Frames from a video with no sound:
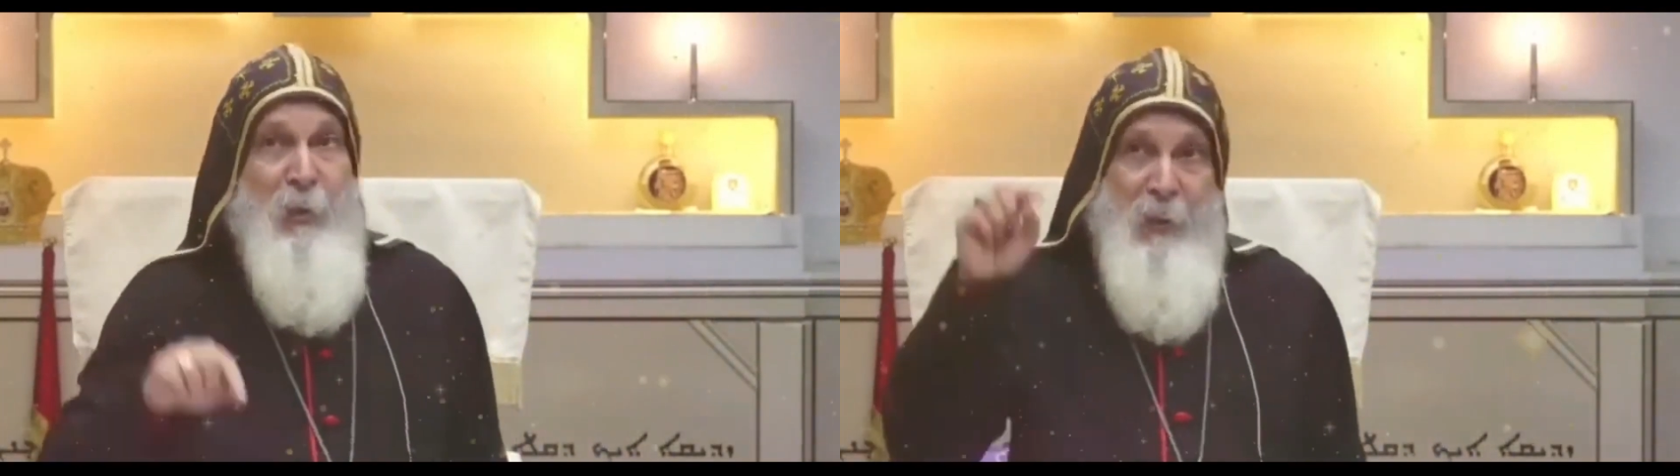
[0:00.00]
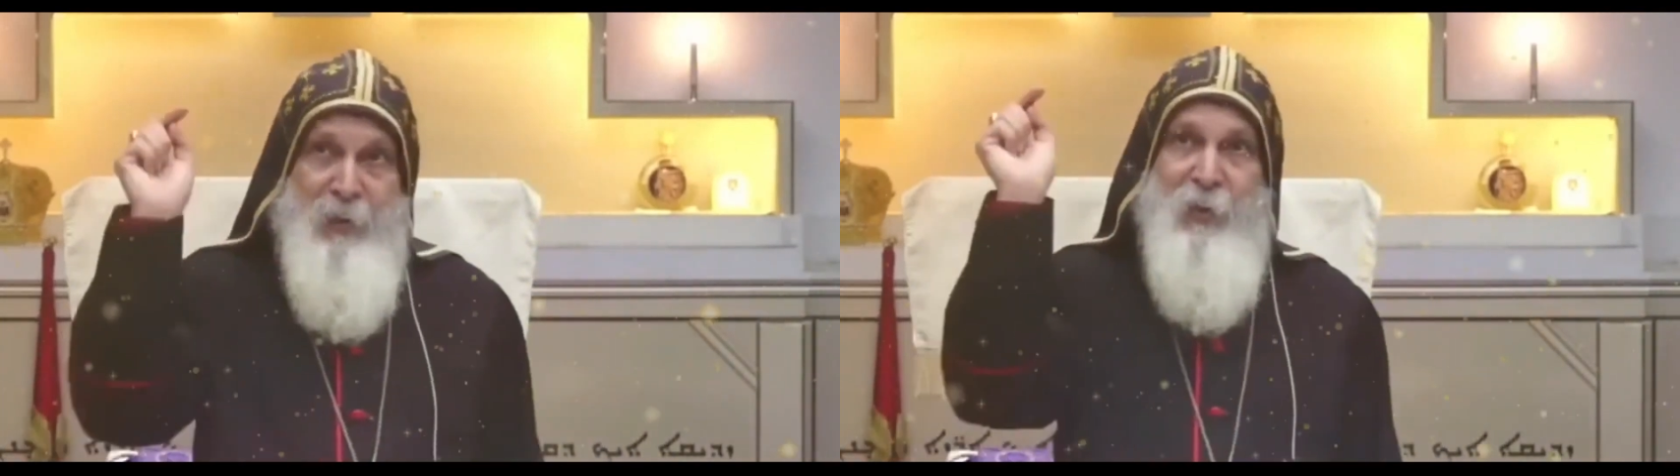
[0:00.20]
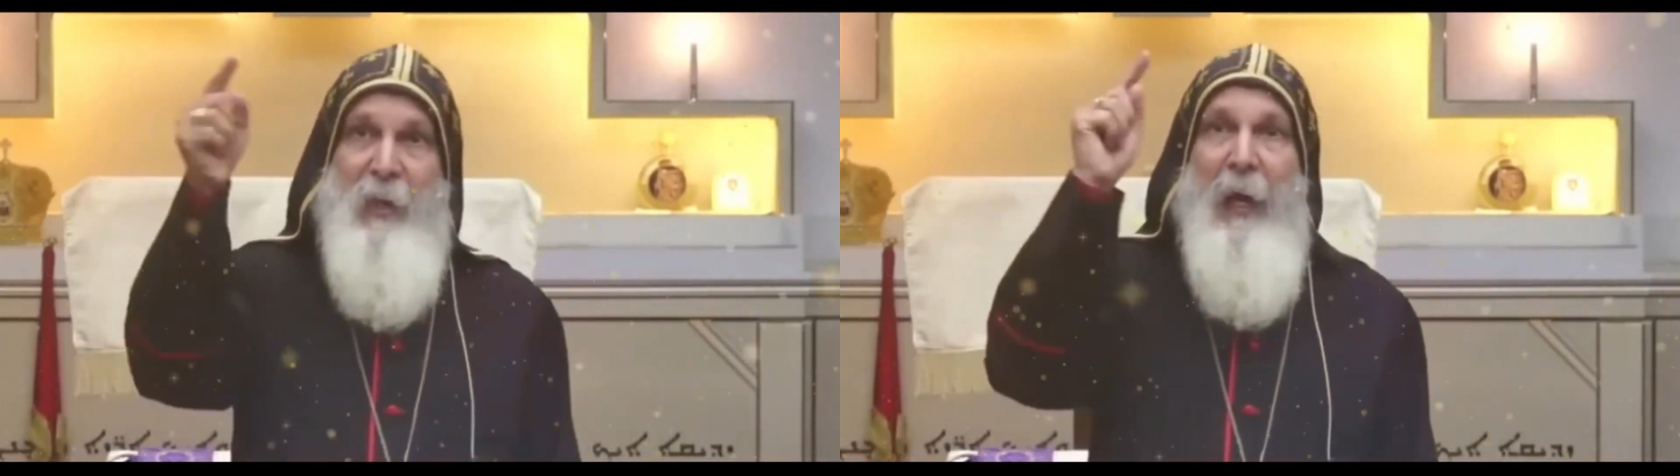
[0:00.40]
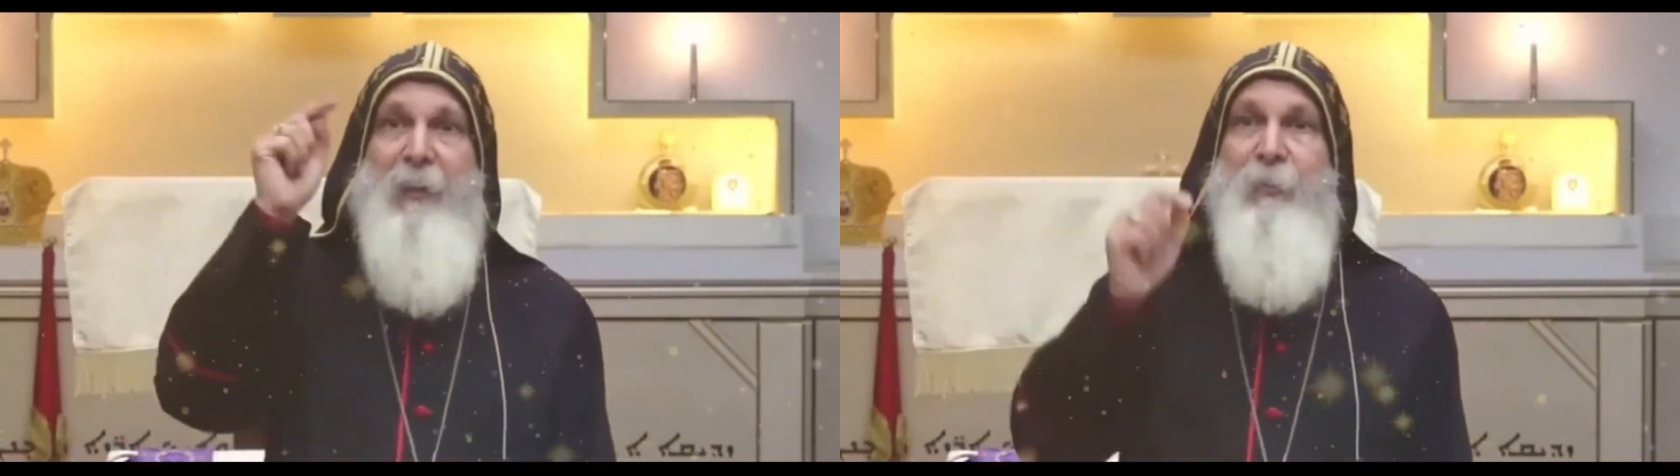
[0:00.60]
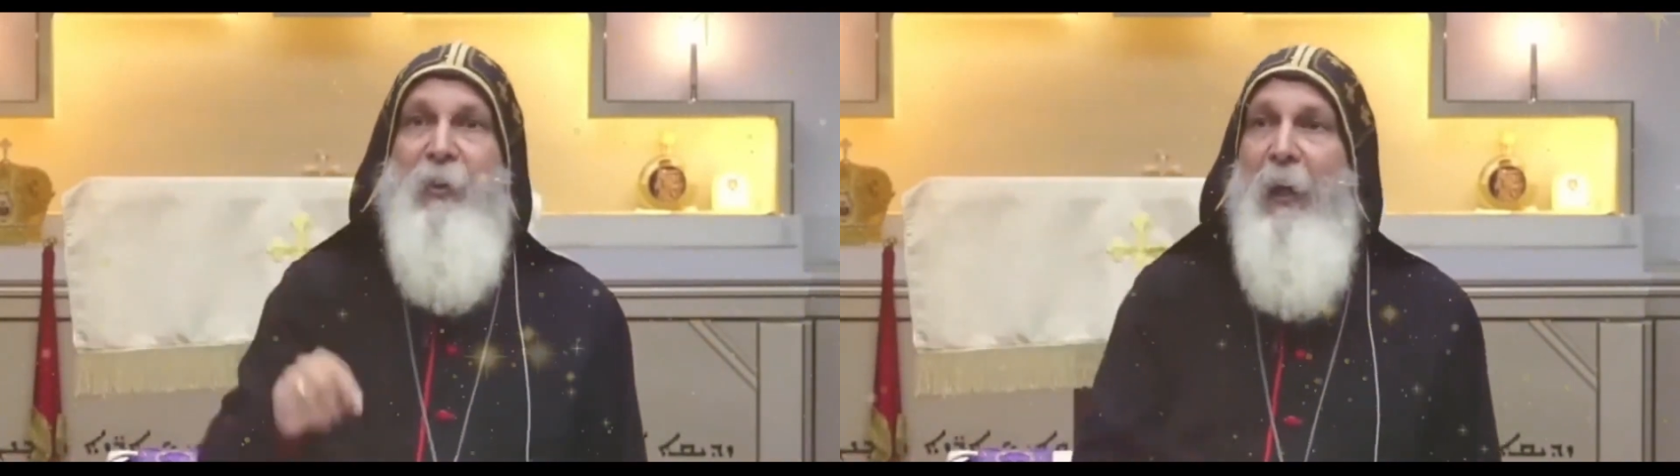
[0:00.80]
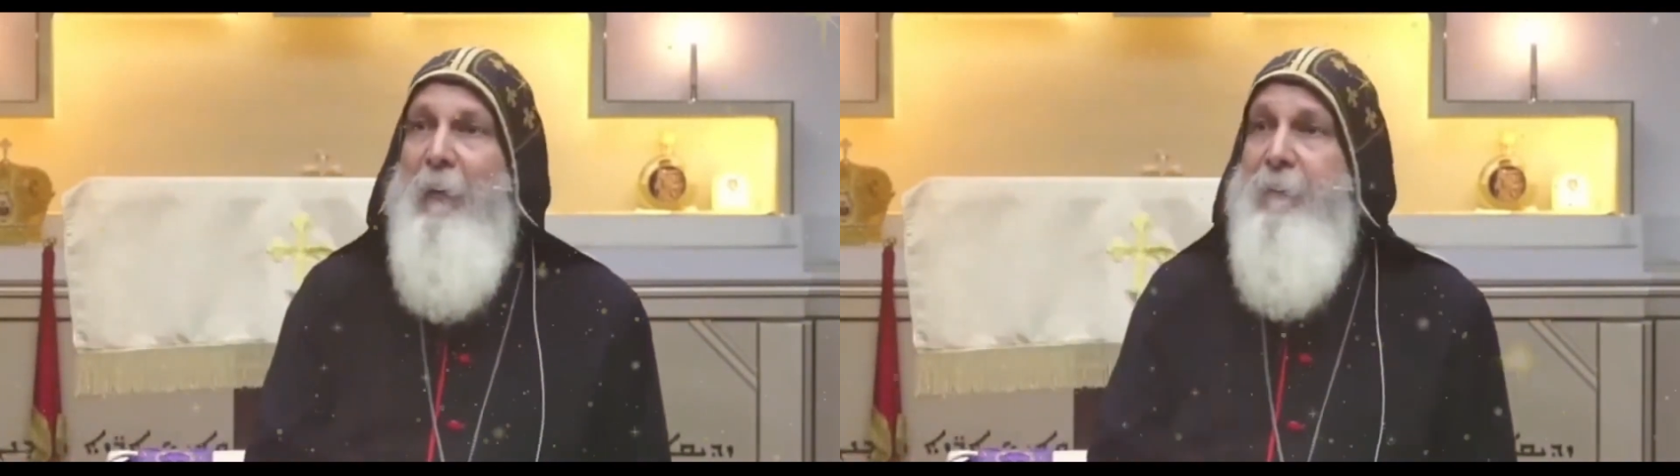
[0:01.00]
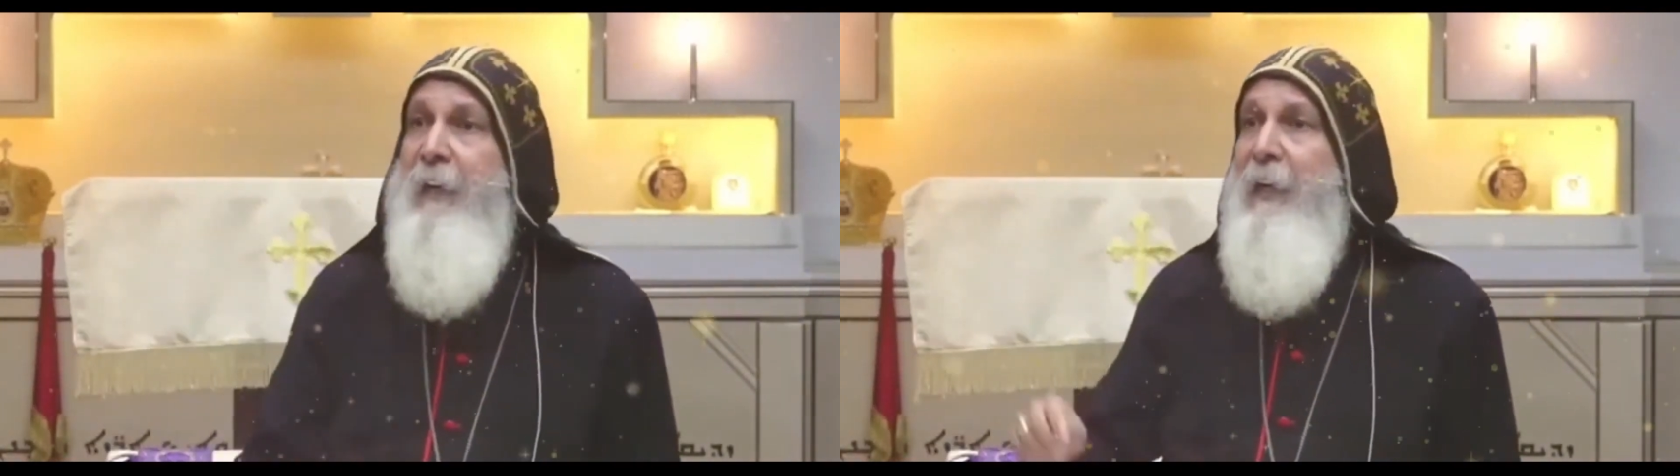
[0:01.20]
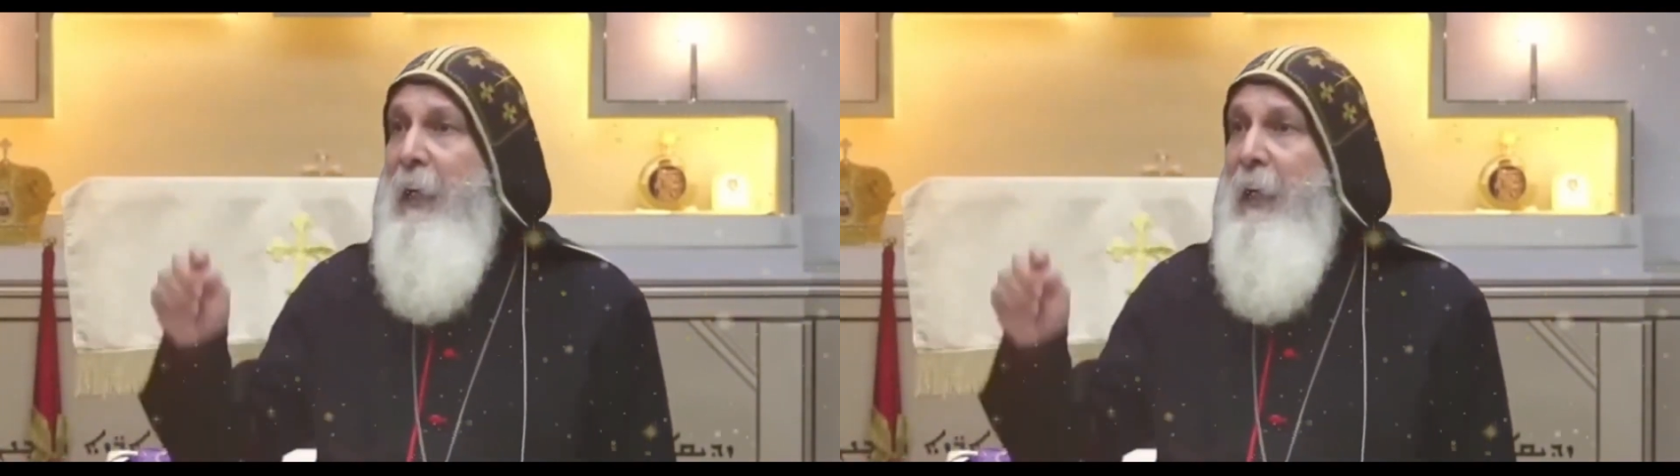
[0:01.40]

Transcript: This is God Himself.